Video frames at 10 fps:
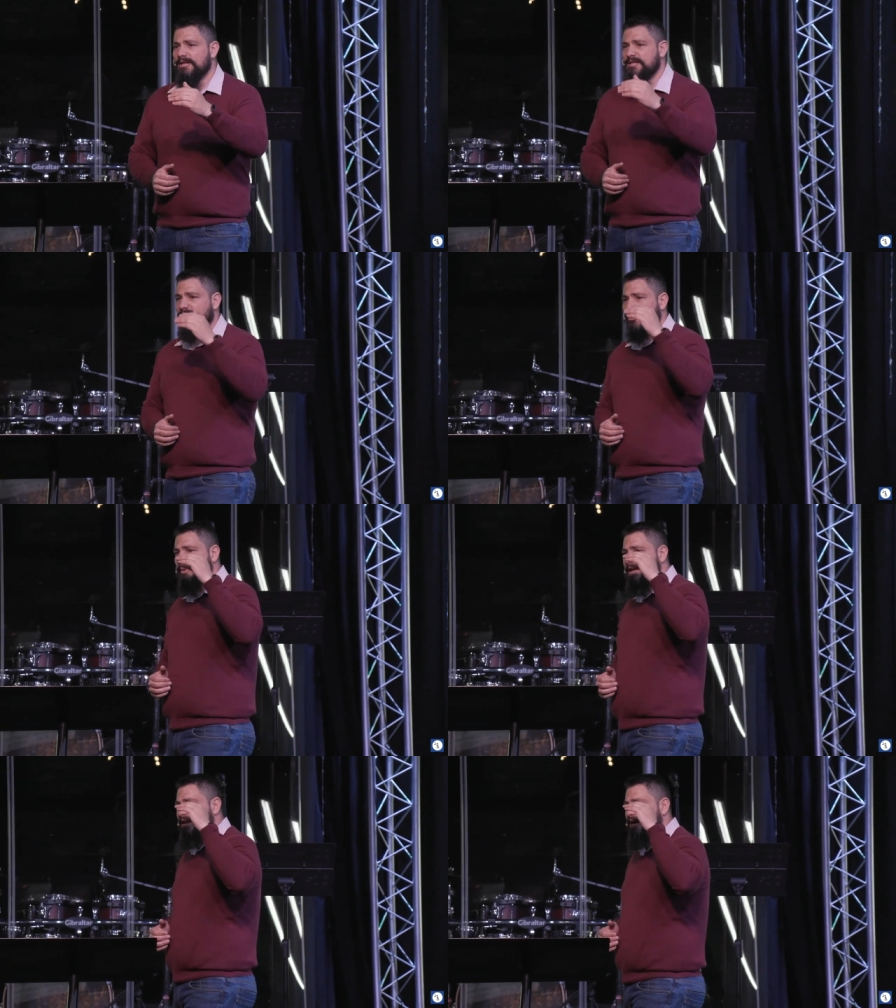so that
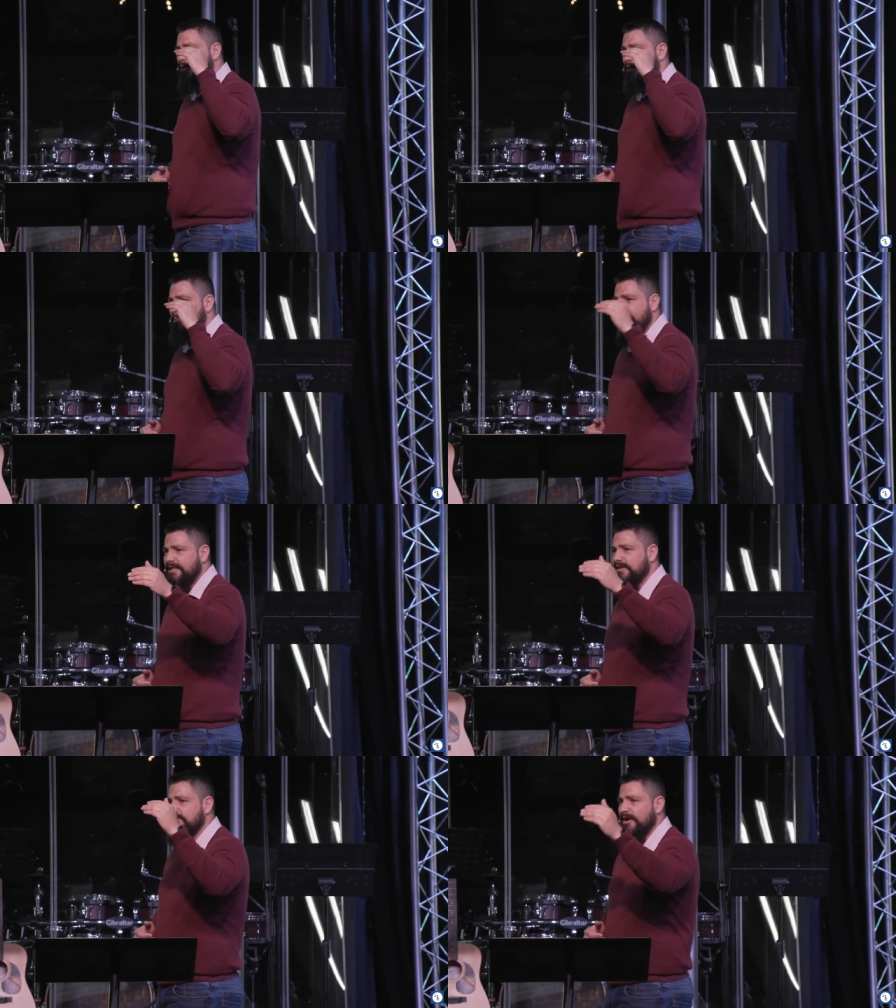we can go and
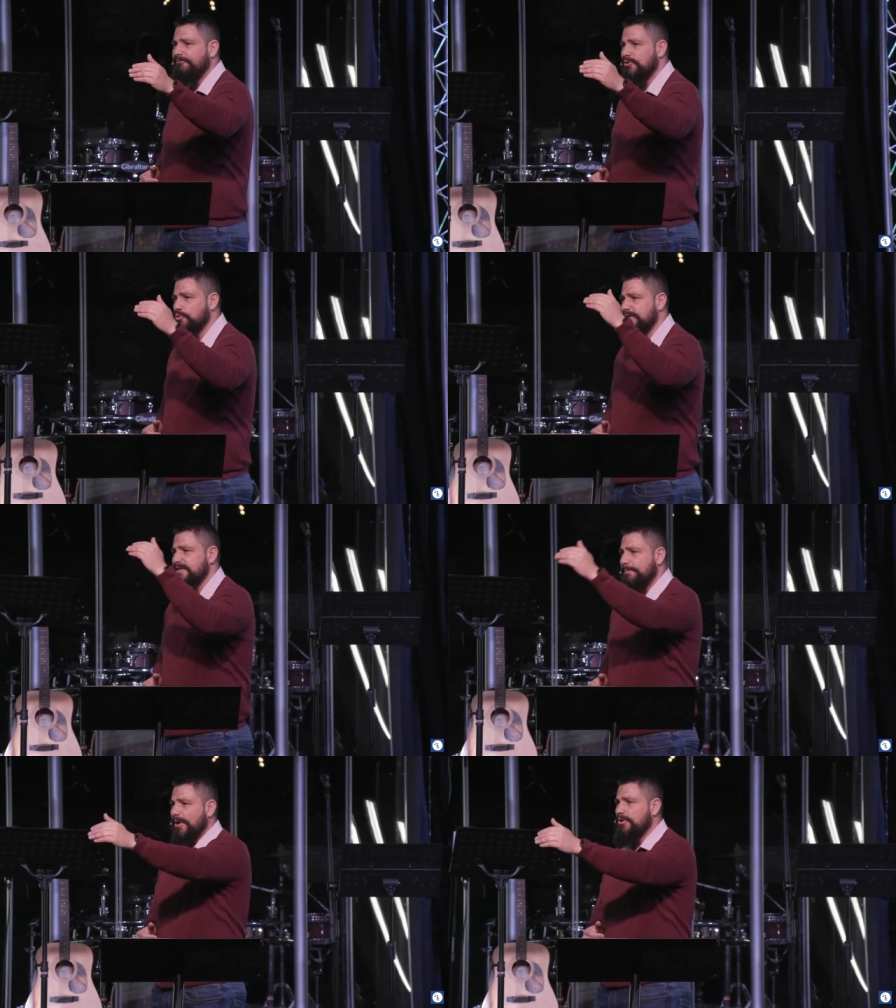make the difference we're
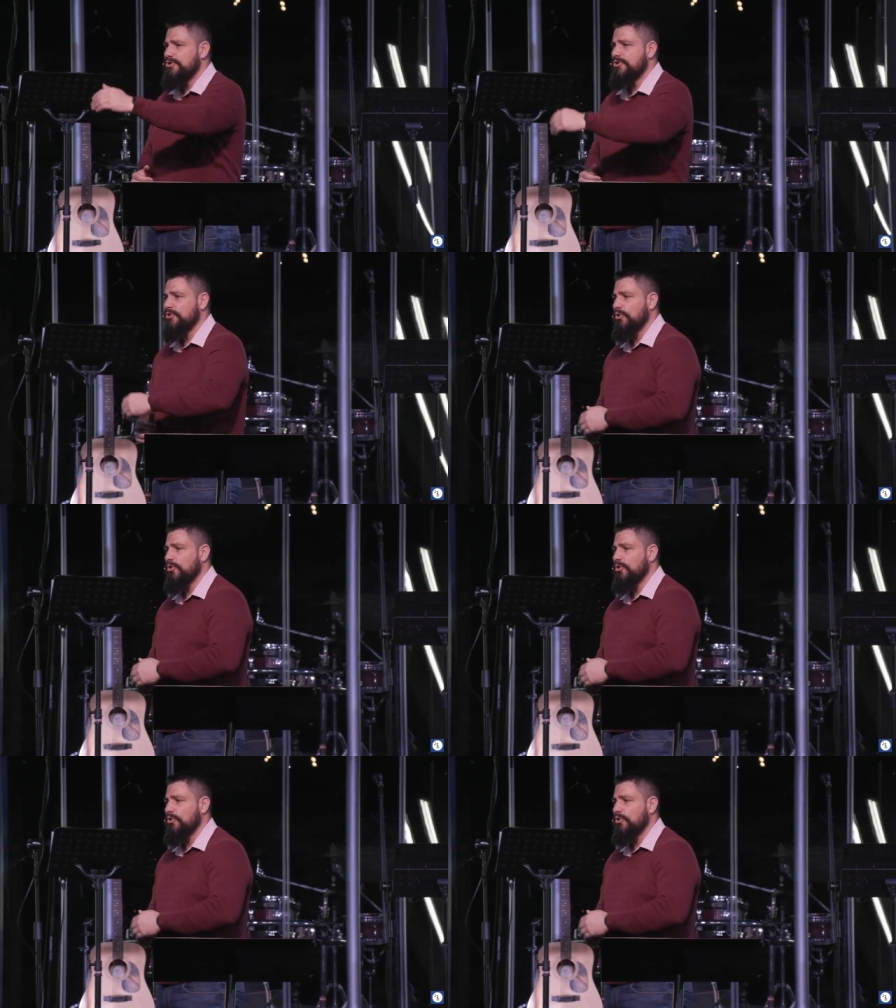supposed to,